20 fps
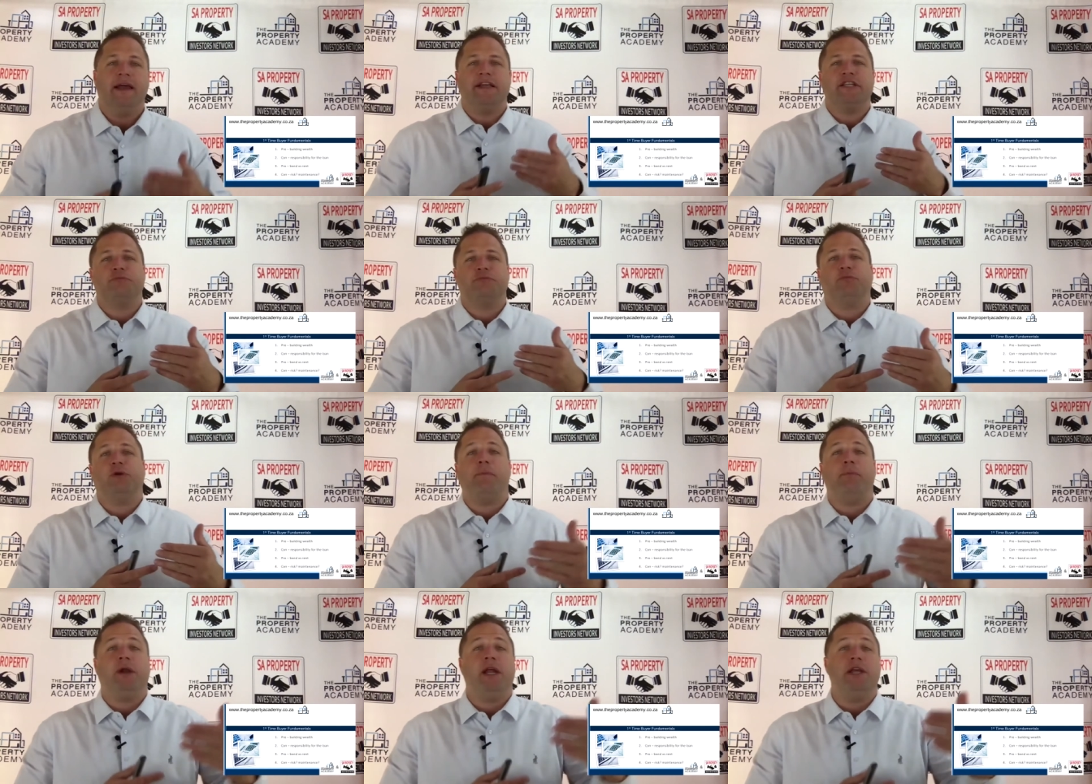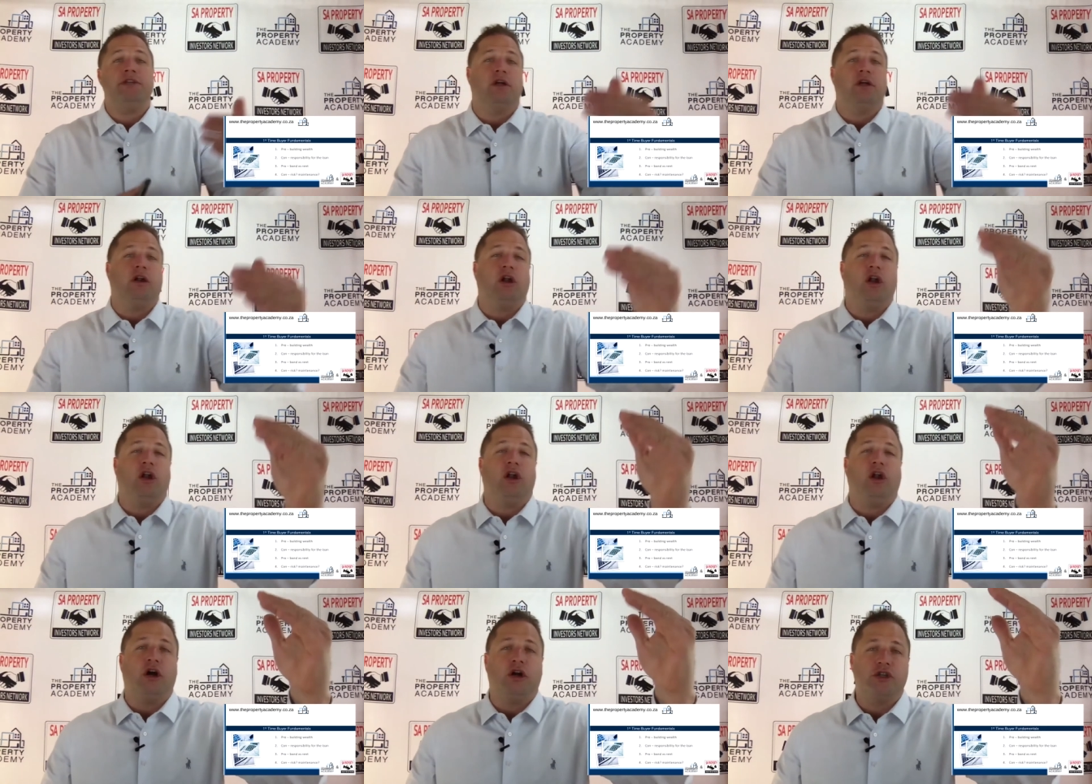Is property is a
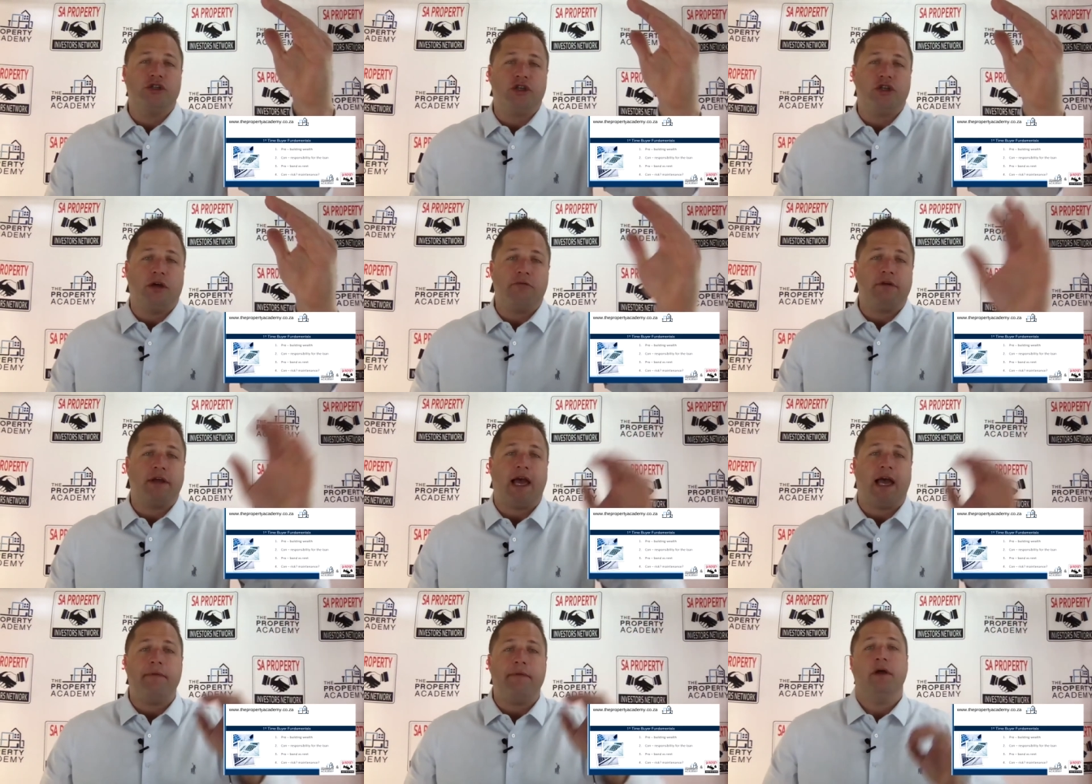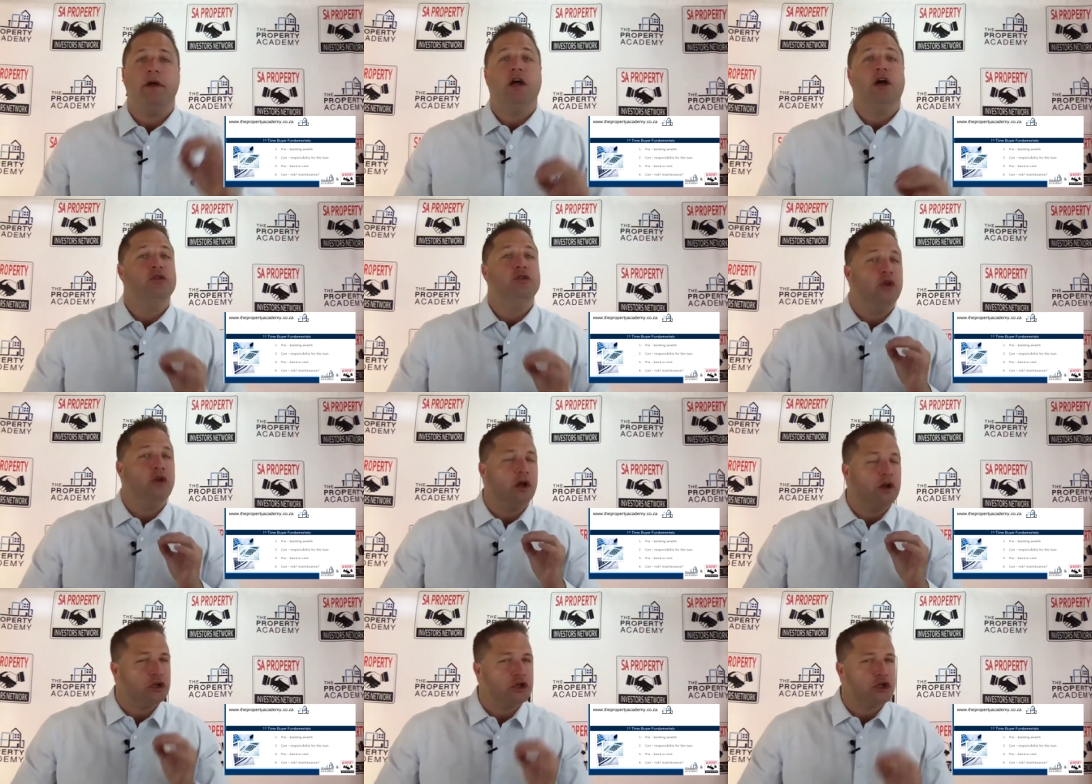long-term game,
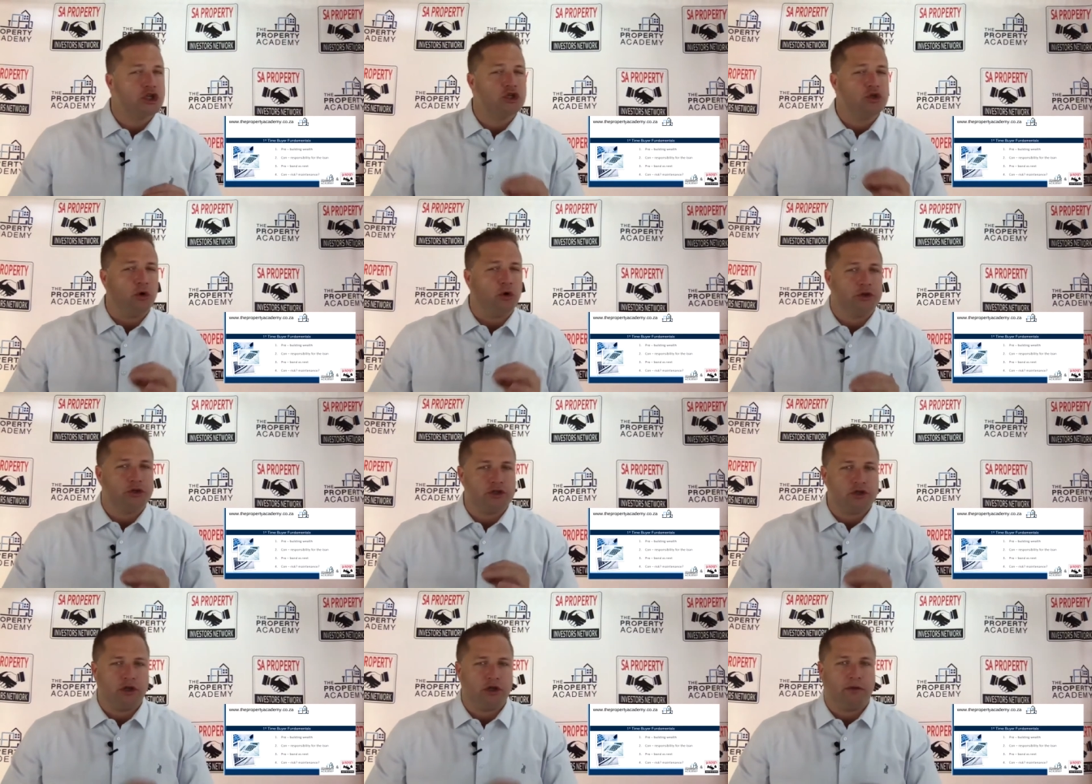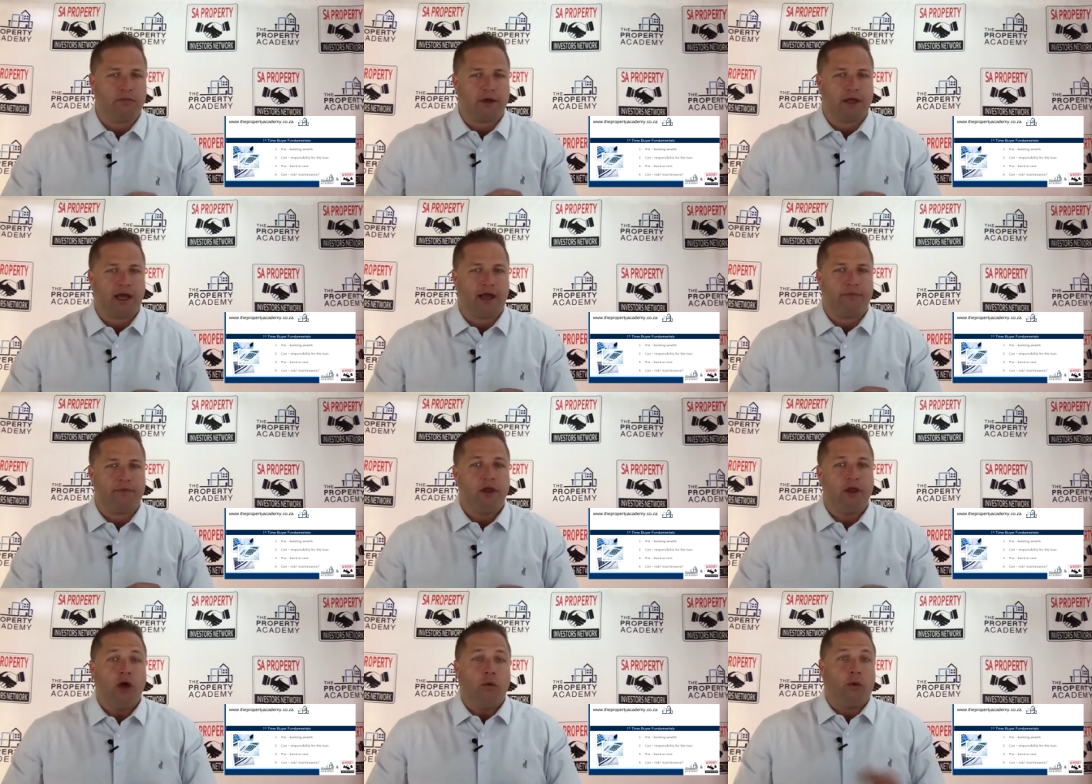not a short-term game.